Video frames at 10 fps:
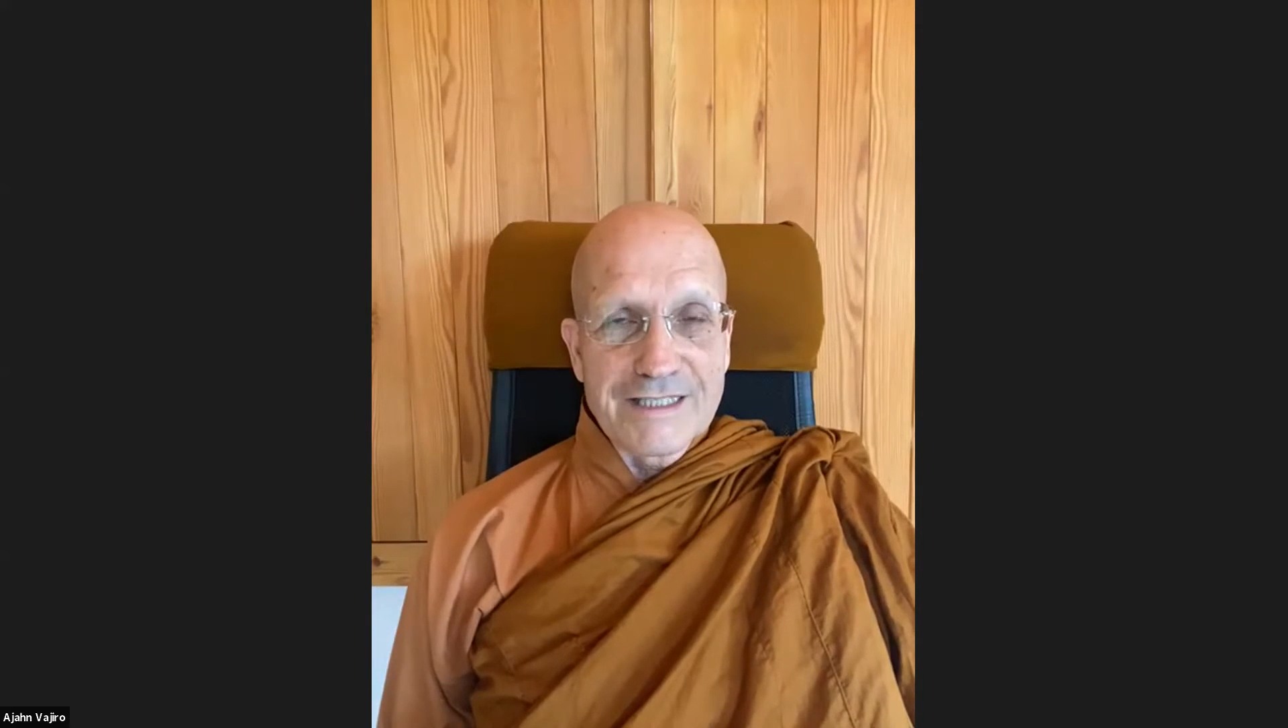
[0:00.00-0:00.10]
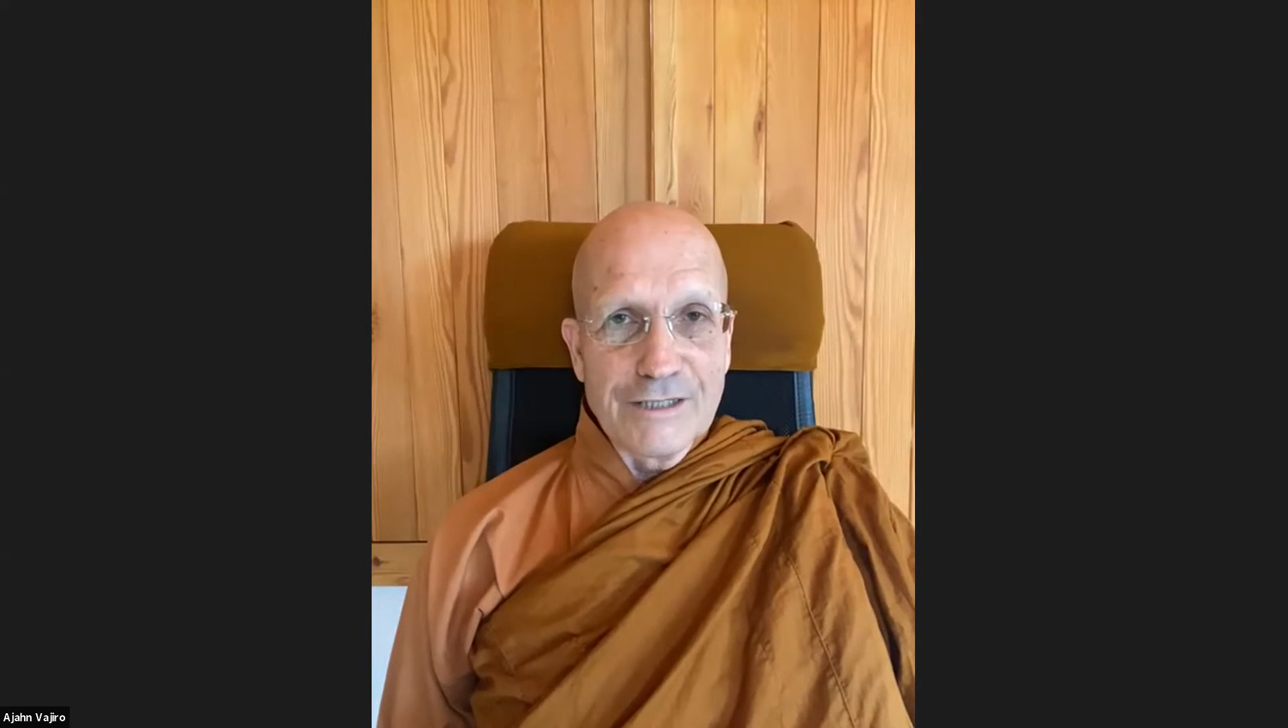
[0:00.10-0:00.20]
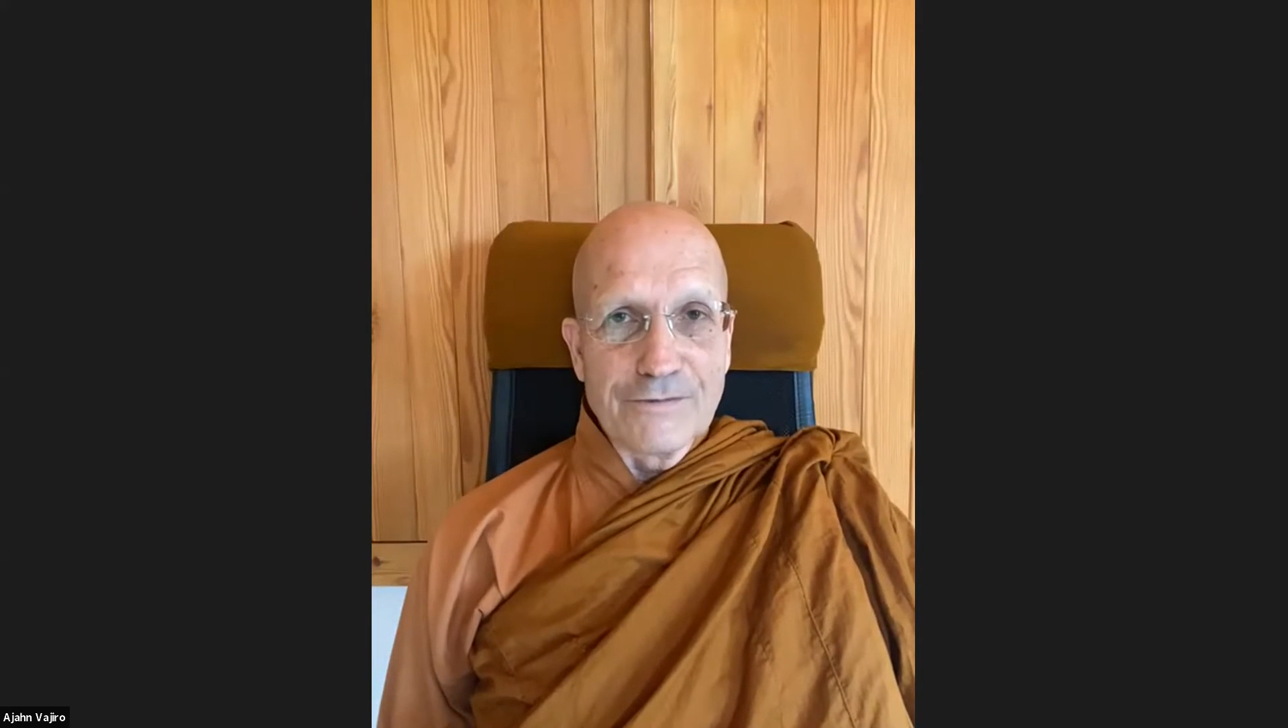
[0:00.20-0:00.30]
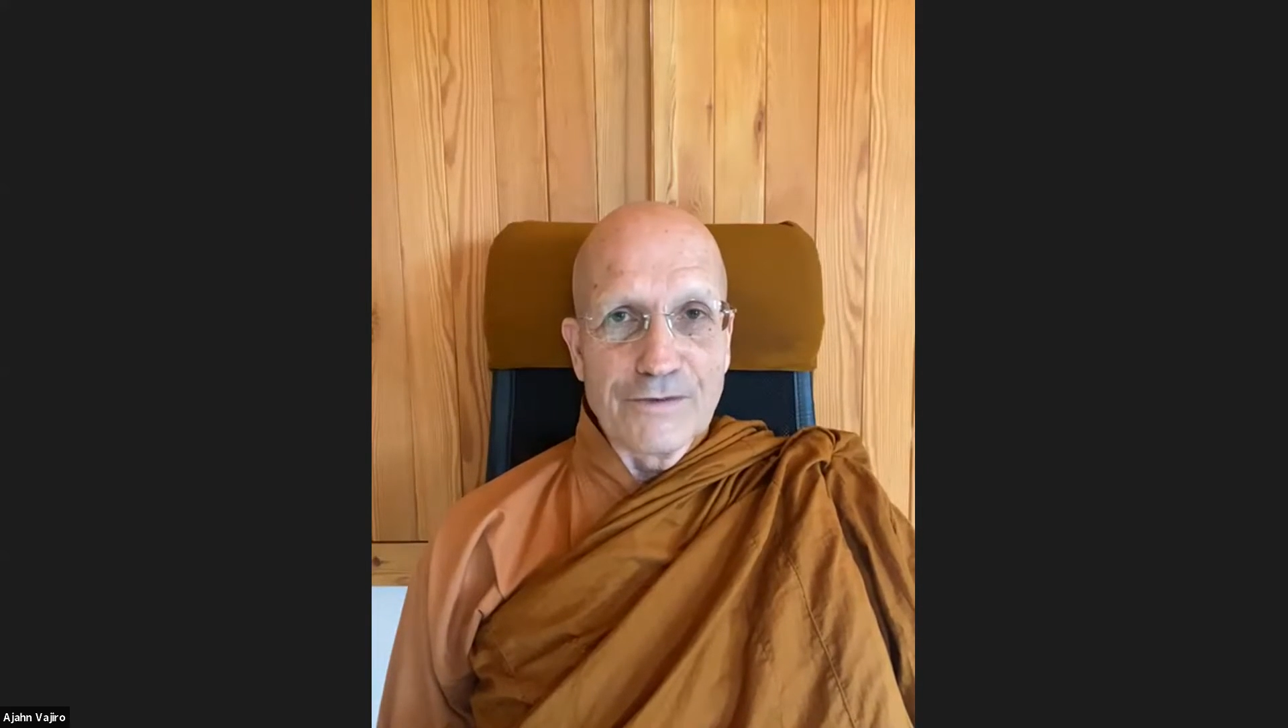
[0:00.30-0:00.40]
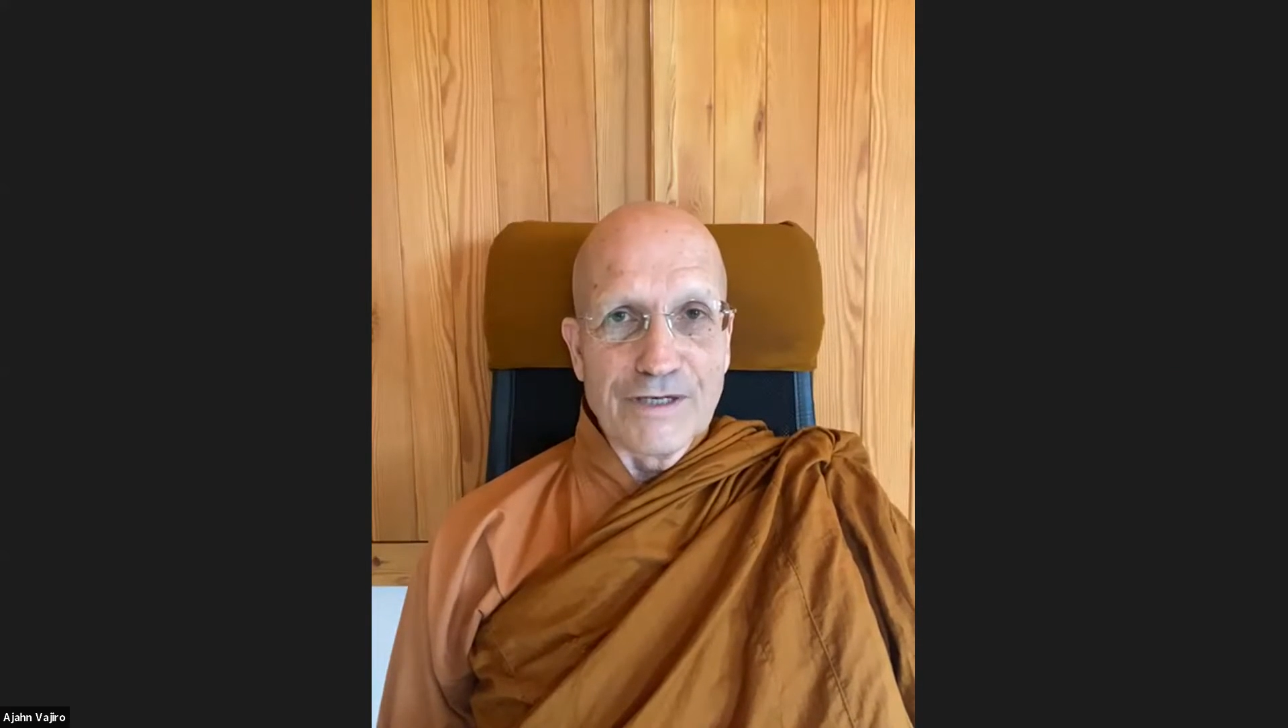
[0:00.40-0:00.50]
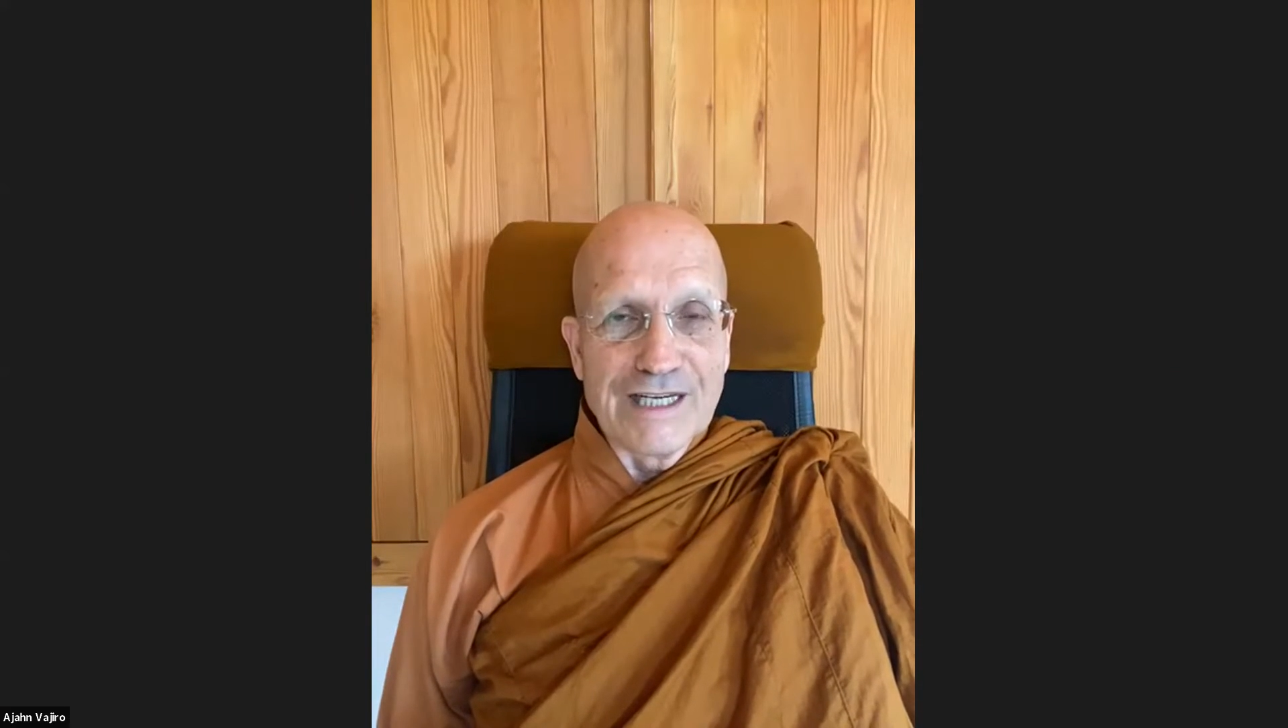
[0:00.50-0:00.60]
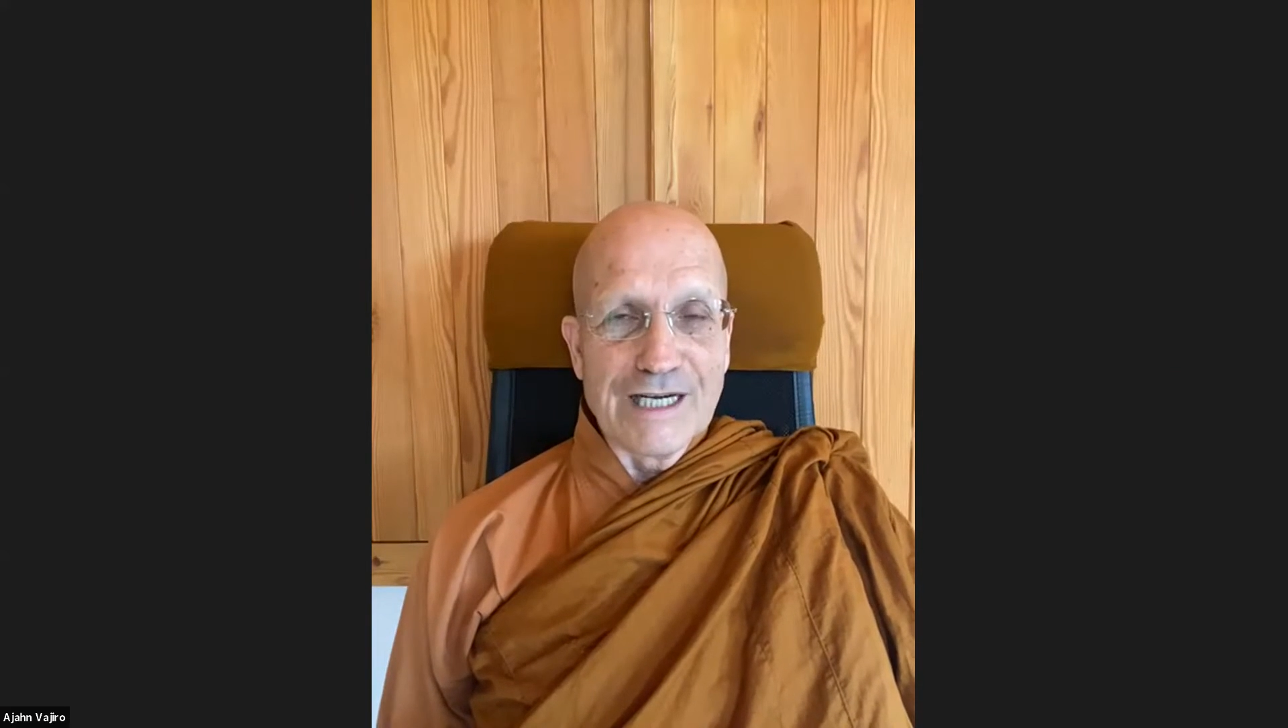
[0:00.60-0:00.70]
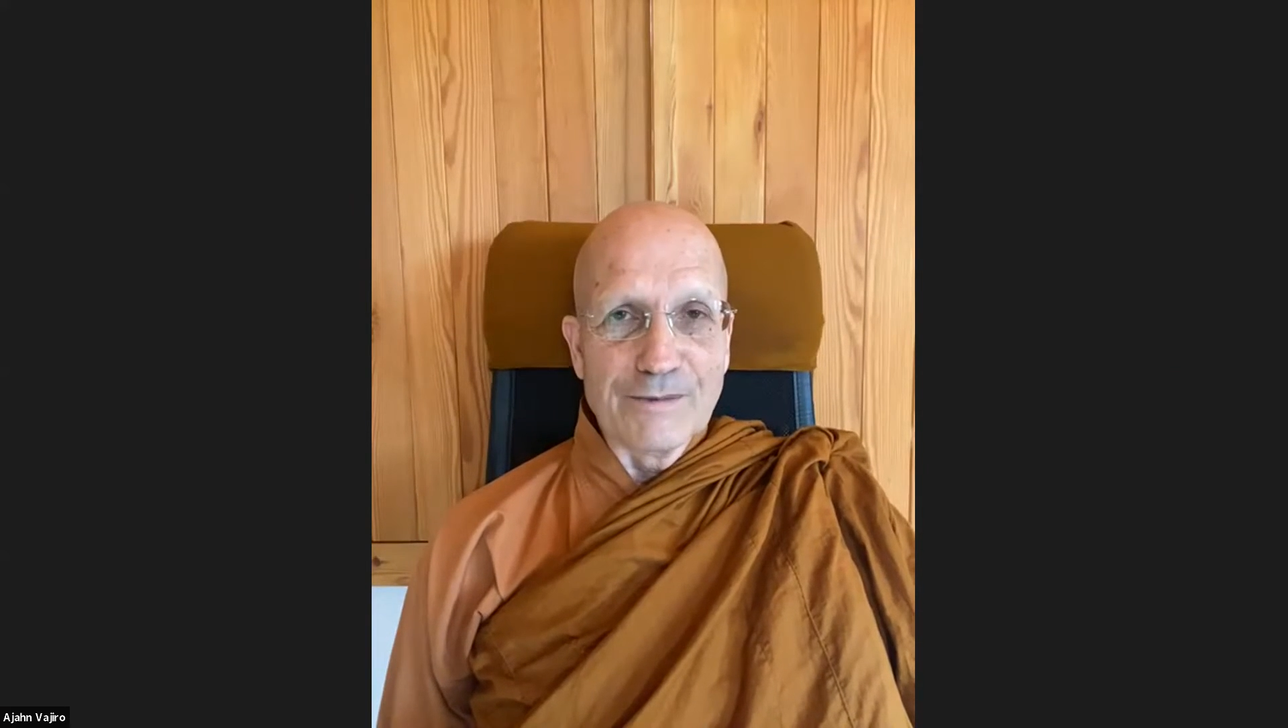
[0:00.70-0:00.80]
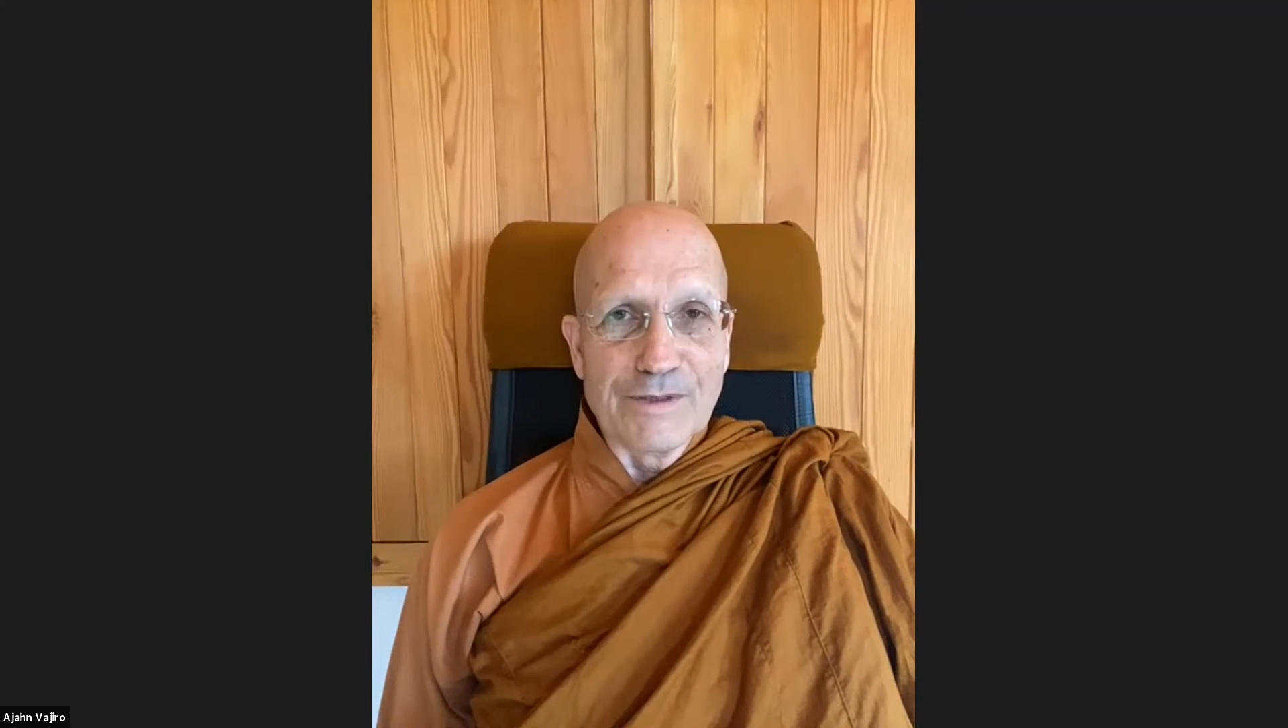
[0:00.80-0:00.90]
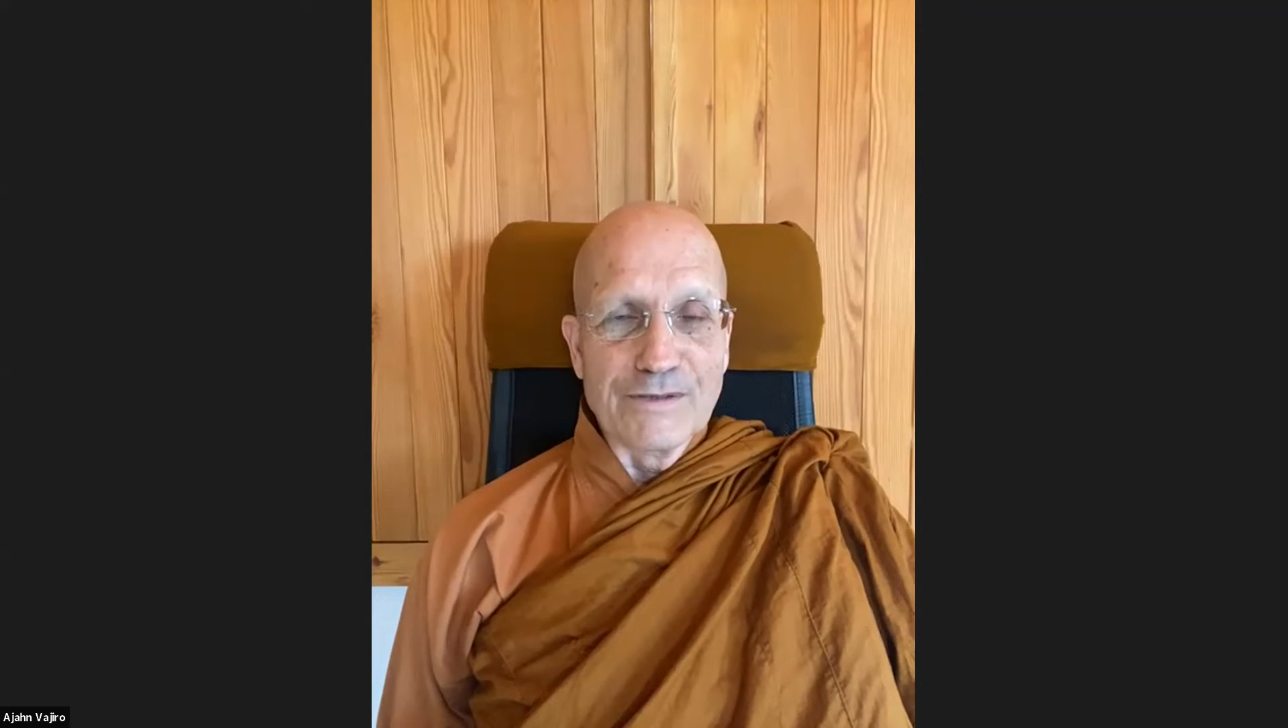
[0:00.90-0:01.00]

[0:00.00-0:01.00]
suffering now and